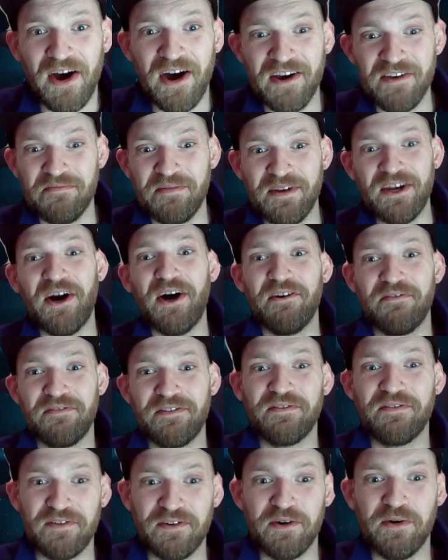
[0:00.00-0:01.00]
I've been
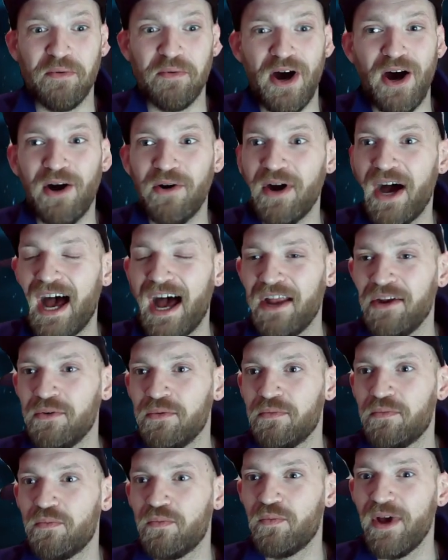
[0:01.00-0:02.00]
after for a while.
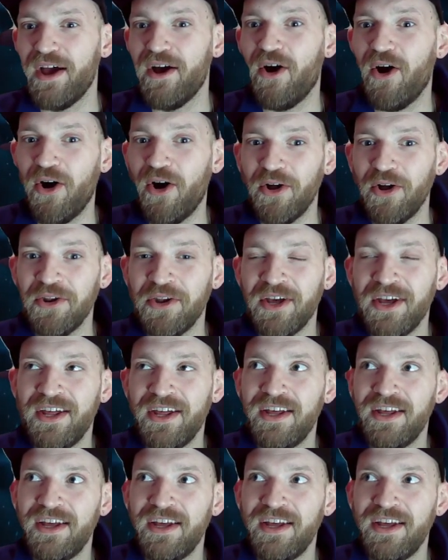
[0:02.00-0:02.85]
And we're on